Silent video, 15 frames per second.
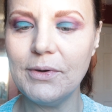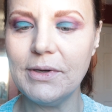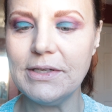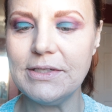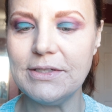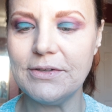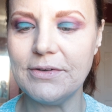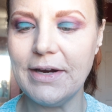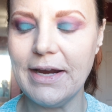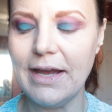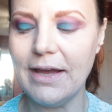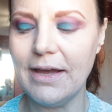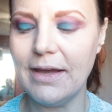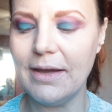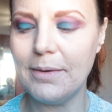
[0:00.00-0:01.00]
going to
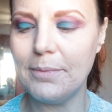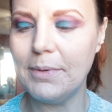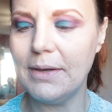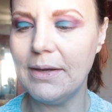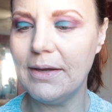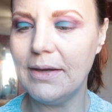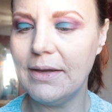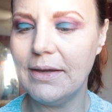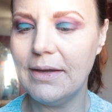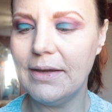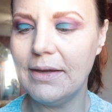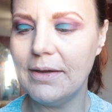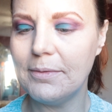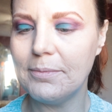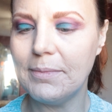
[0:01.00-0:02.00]
grab
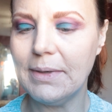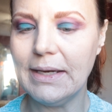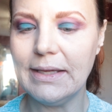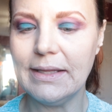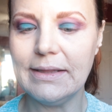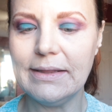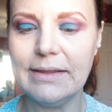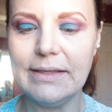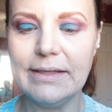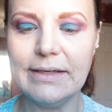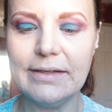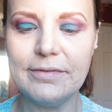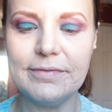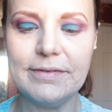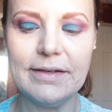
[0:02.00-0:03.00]
my
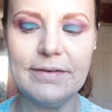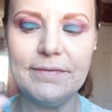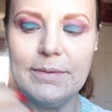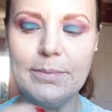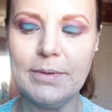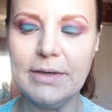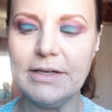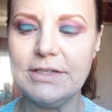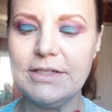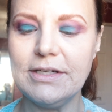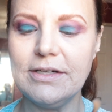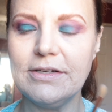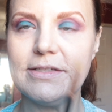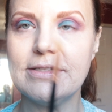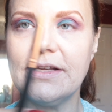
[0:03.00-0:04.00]
little fluffy brush
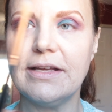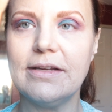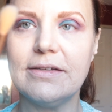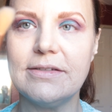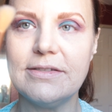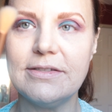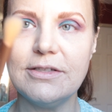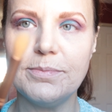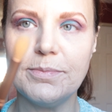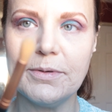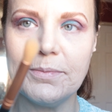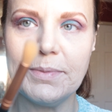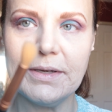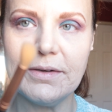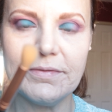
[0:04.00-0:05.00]
here. It's not a
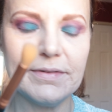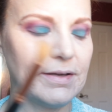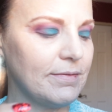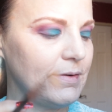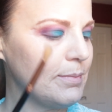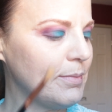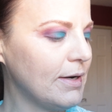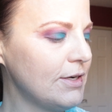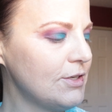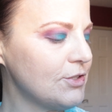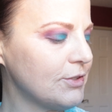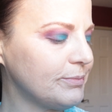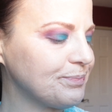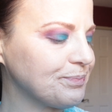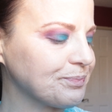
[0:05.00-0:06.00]
super big fluffy
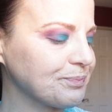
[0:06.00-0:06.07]
brush.